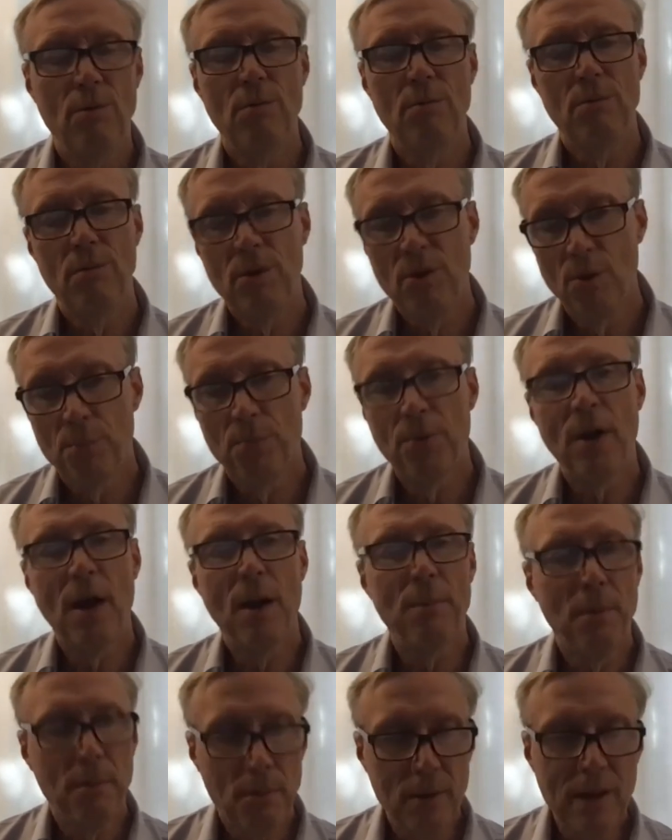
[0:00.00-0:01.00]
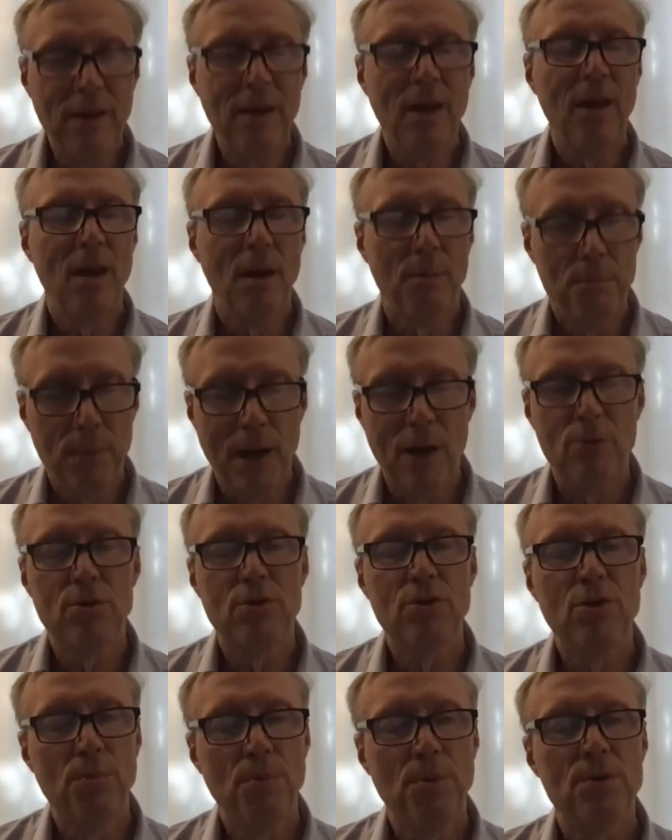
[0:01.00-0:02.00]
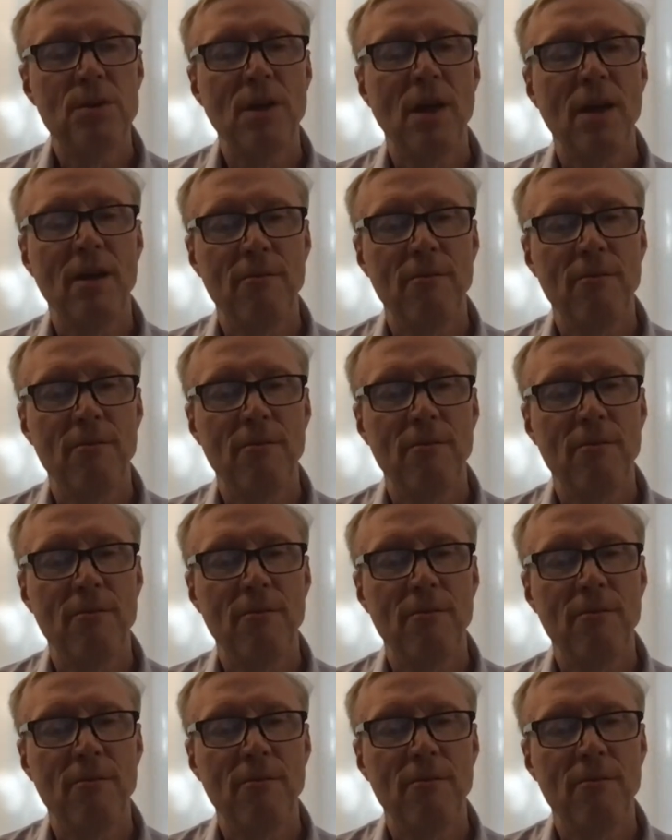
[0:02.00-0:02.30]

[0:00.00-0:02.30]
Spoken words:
you'll probably get about 2%